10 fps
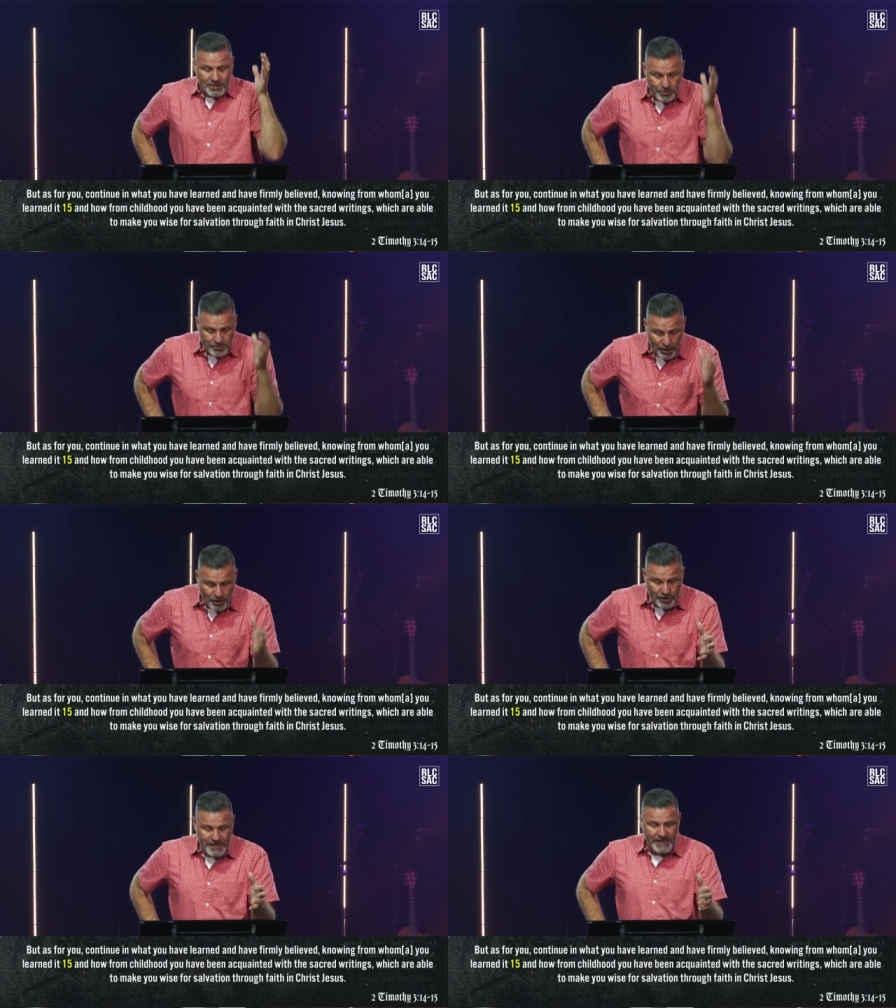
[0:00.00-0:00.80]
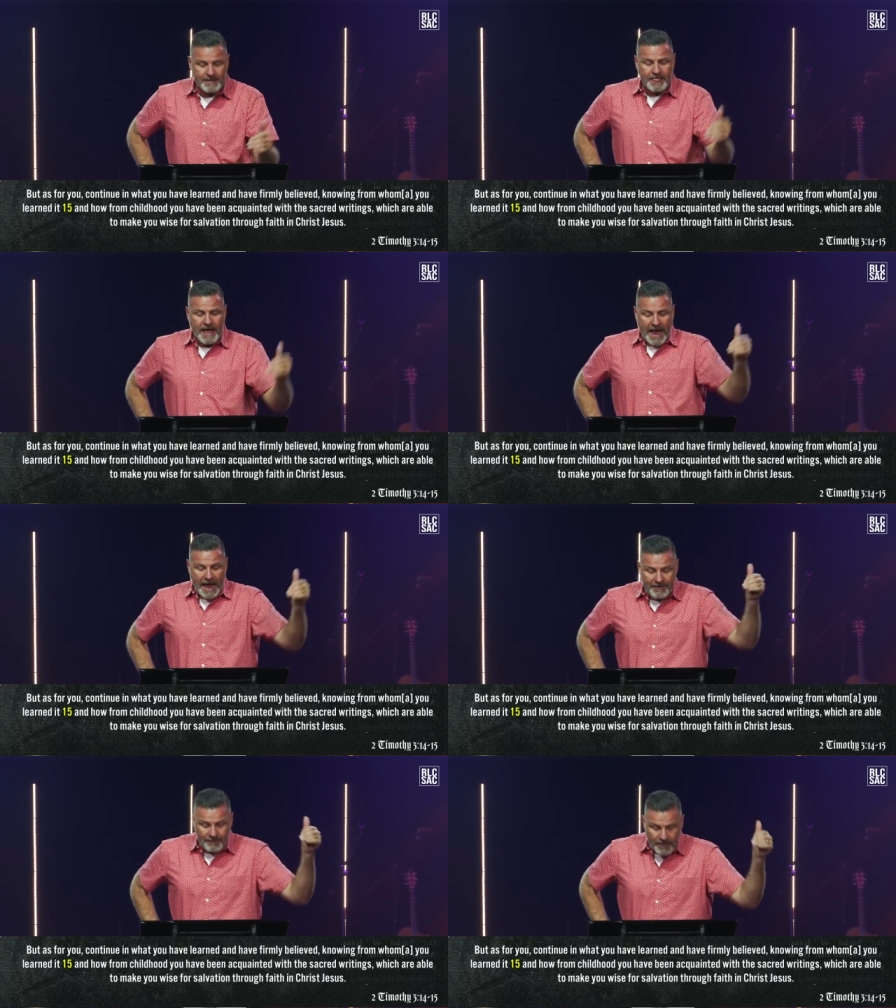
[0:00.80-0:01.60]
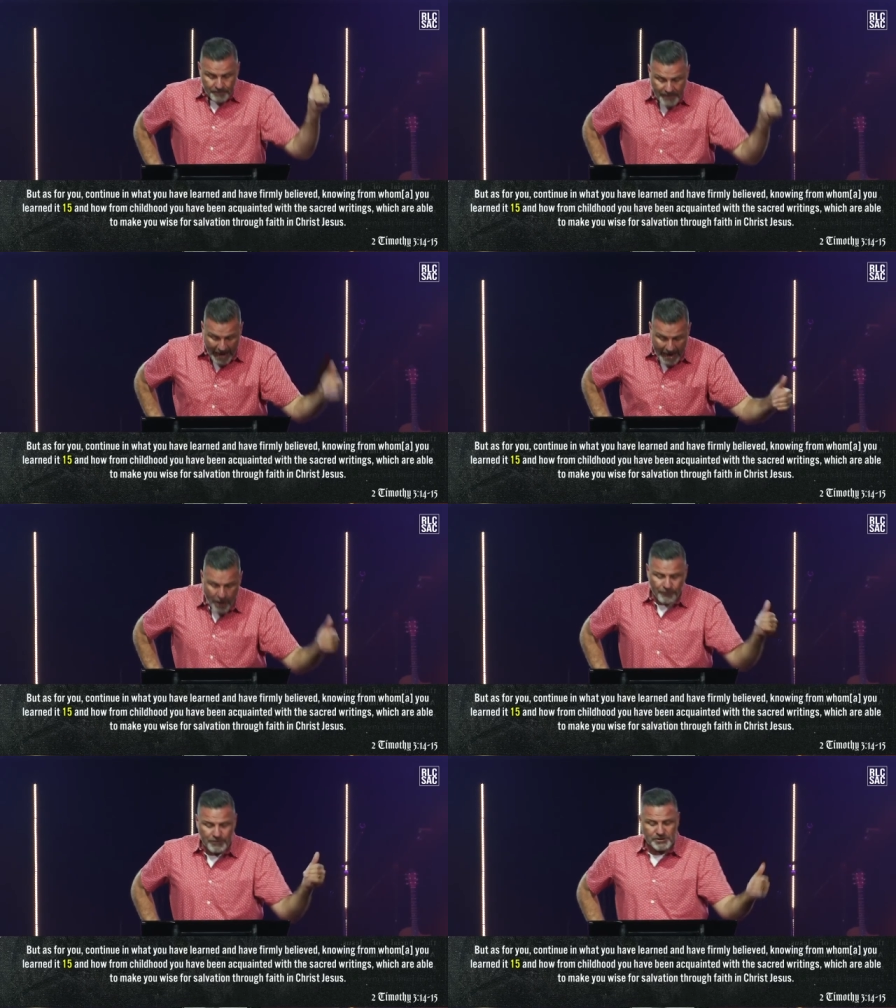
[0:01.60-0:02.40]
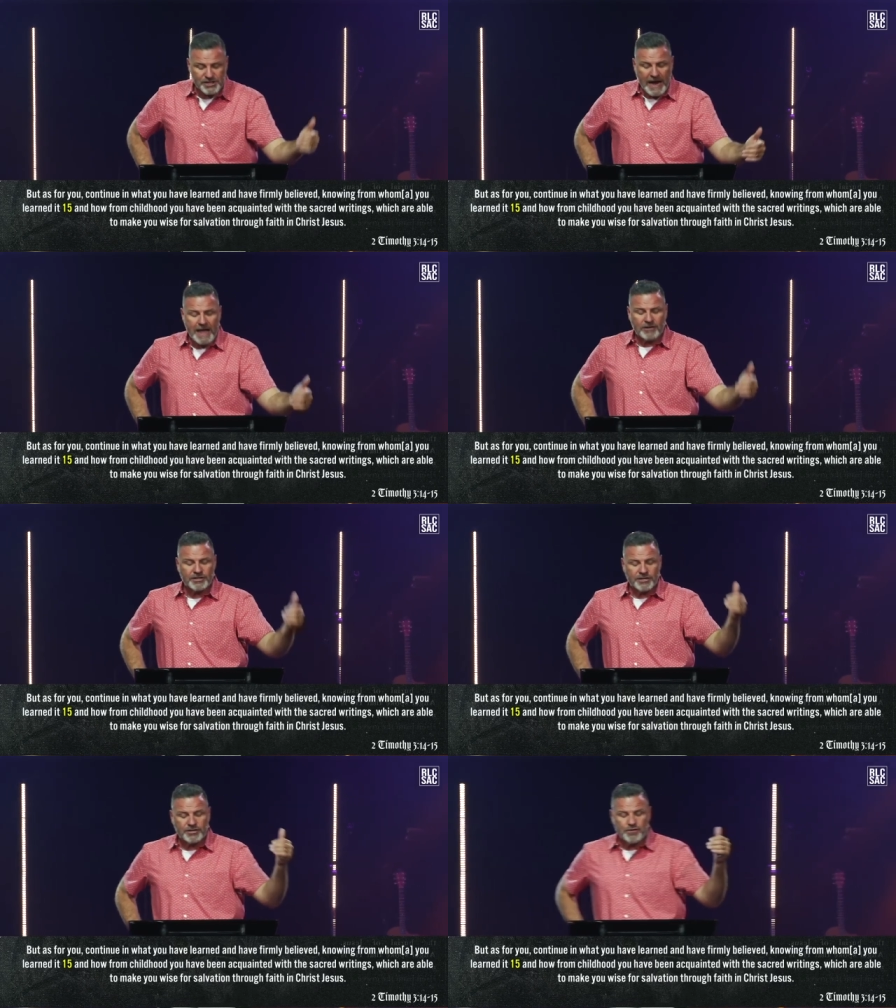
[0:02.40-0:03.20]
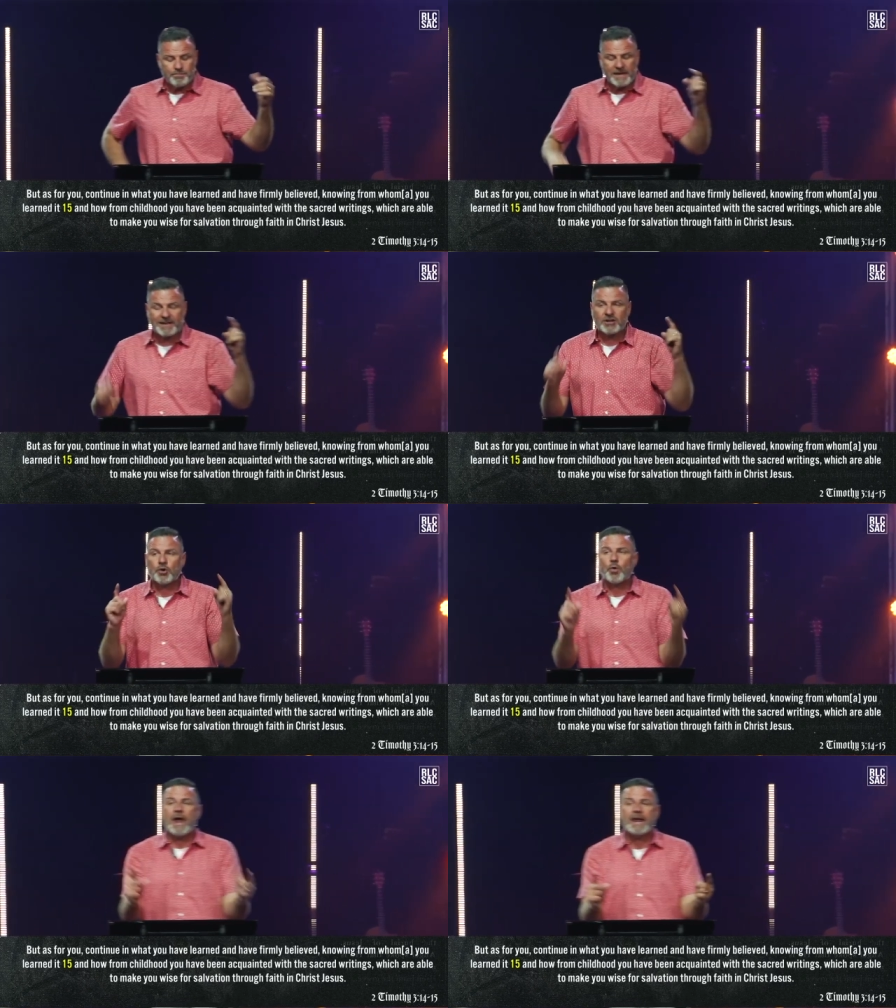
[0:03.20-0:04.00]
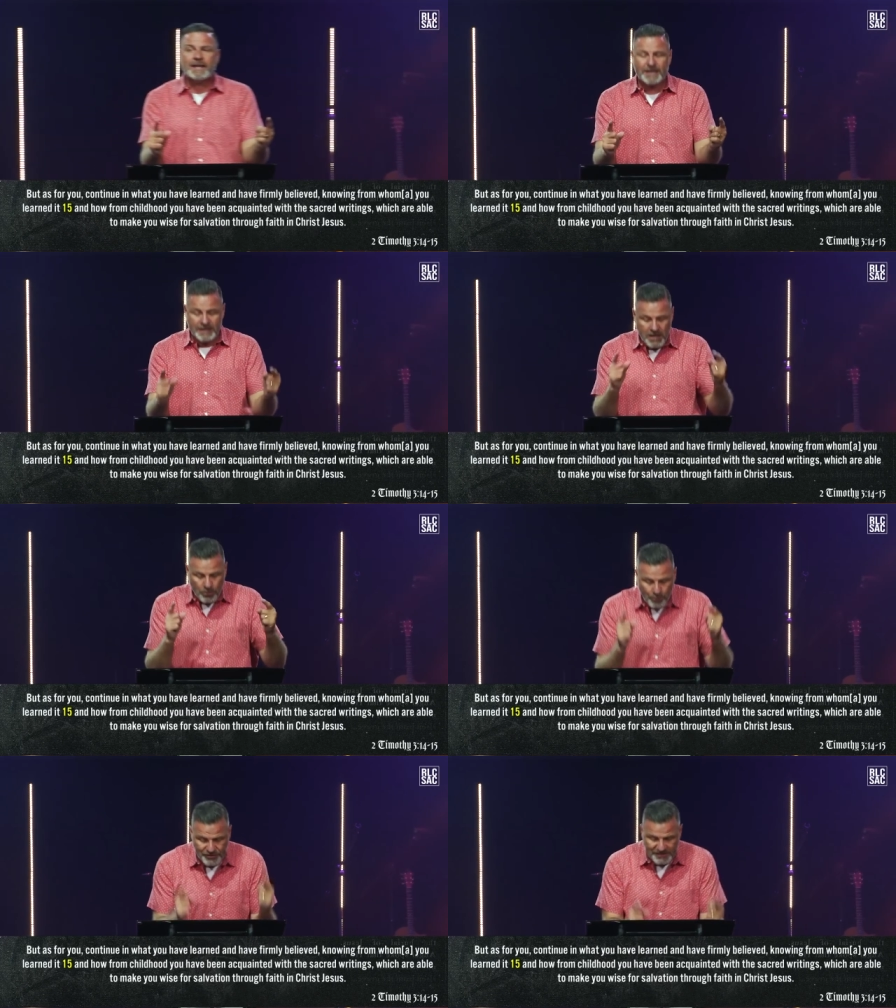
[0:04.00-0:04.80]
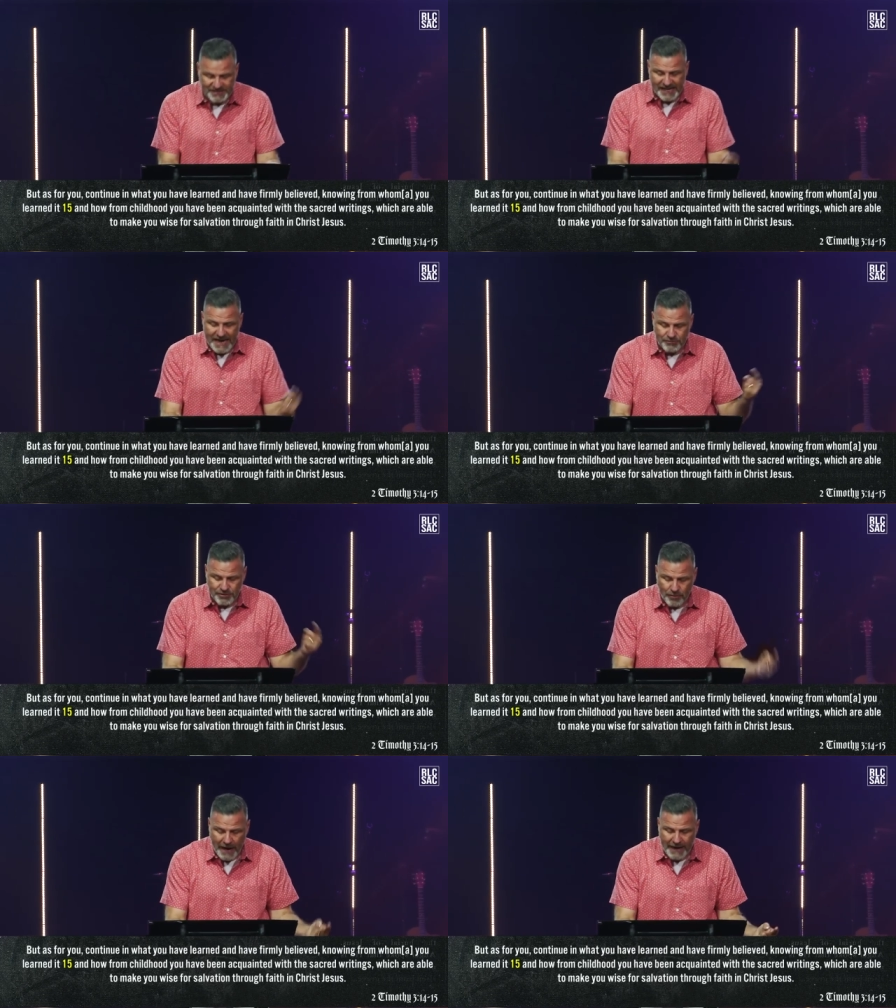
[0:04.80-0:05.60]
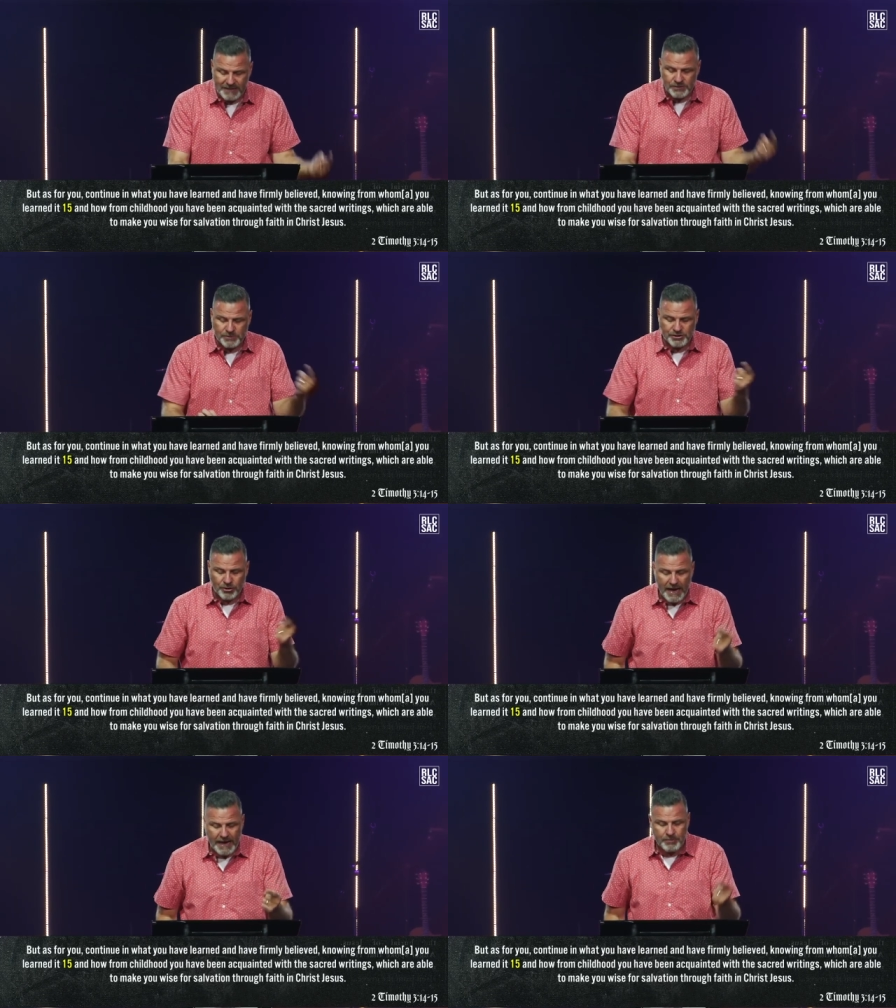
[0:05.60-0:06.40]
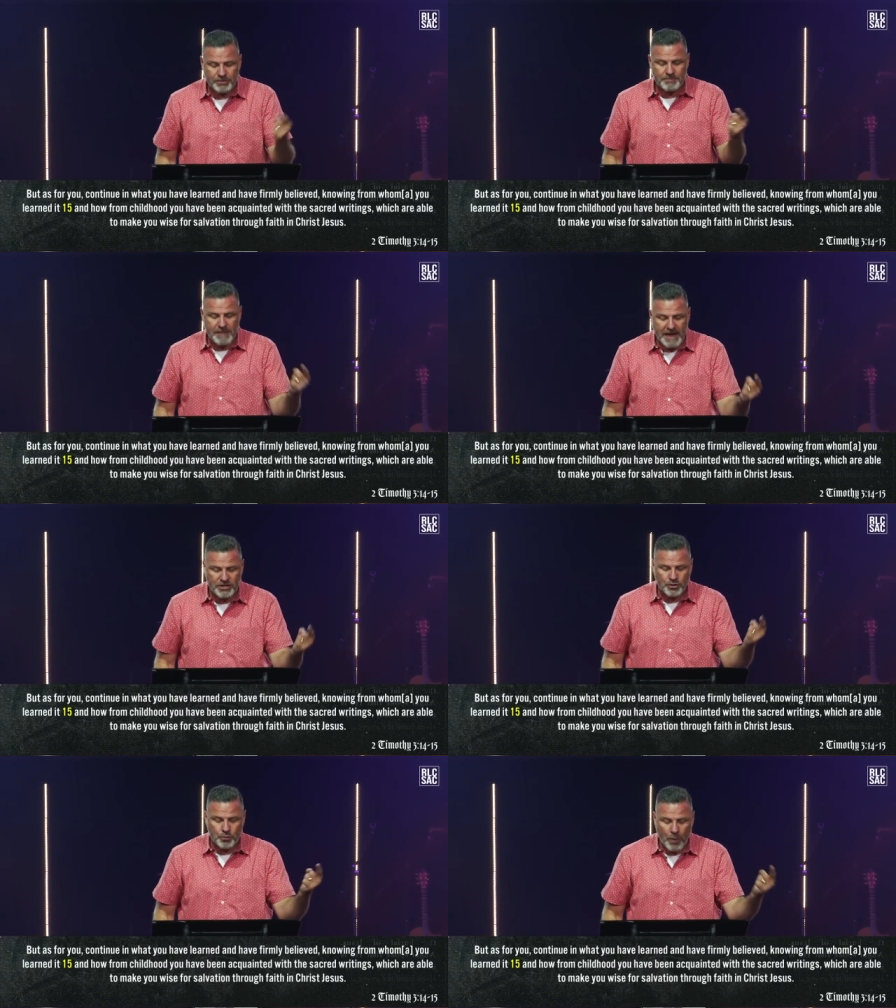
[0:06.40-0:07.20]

you learned it, and how from childhood you've been acquainted with the sacred writings which are able to make